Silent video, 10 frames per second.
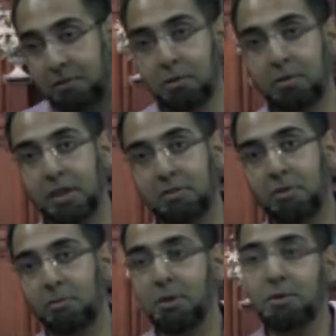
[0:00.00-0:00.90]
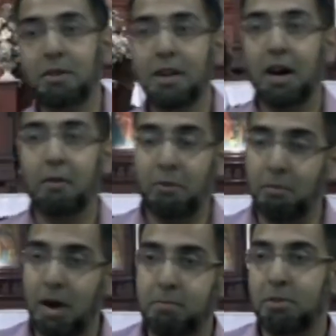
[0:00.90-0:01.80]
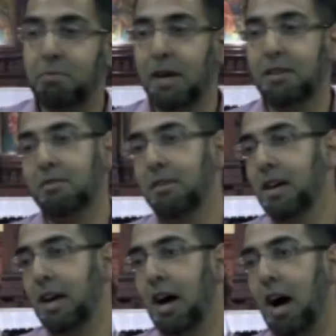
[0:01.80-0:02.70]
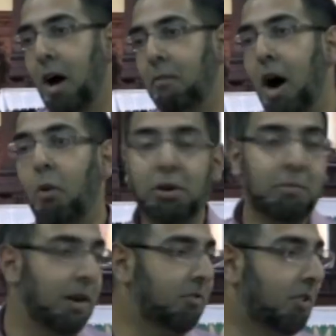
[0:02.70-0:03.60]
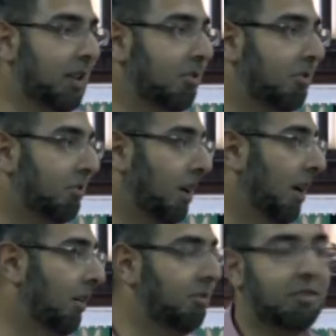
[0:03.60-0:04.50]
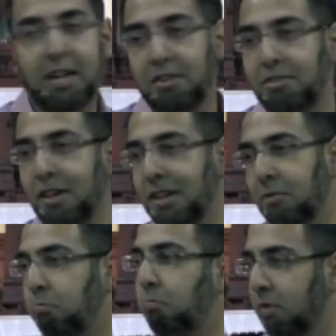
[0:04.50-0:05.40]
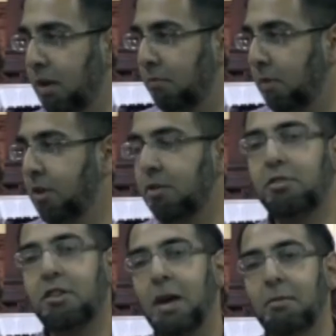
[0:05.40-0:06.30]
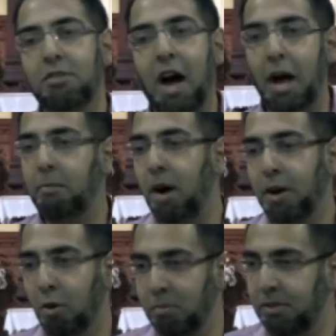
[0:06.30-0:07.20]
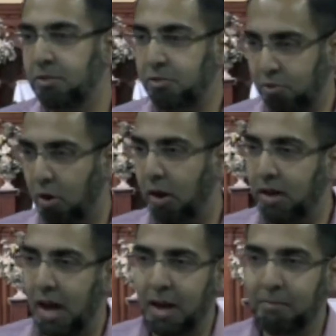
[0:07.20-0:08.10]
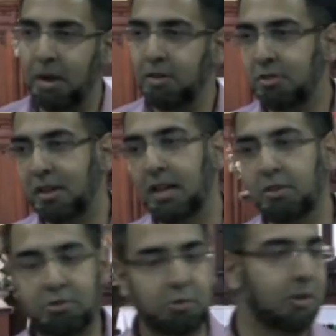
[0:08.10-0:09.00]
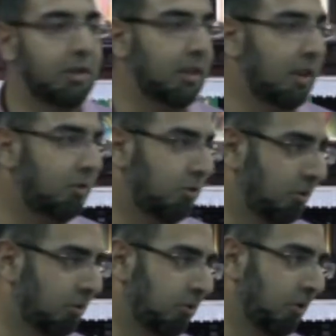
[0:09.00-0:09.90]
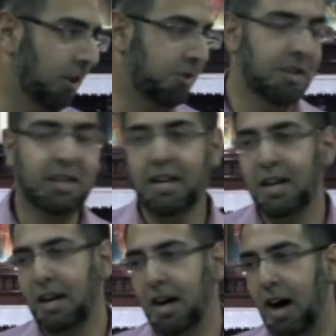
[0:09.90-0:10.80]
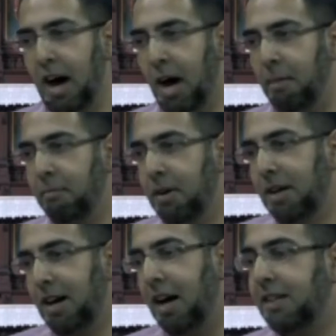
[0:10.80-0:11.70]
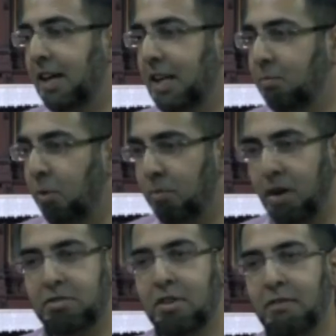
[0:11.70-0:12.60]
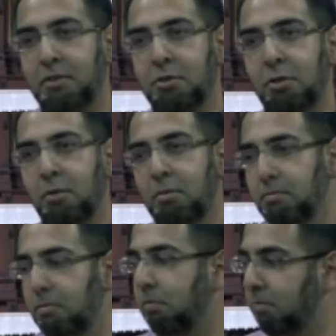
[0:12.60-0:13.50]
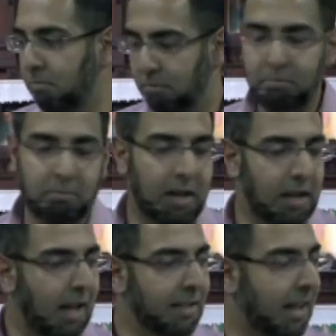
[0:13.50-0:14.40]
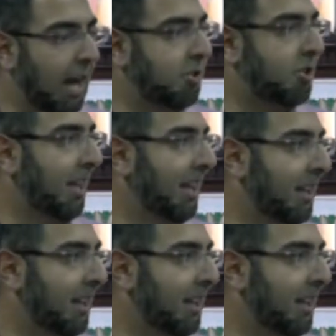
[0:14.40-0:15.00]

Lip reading: a few things from you, from my perspective. I want to basically state a certain, disclaimers. I am by no means a scholar. I am basically a student in religion. I take it upon myself to engage in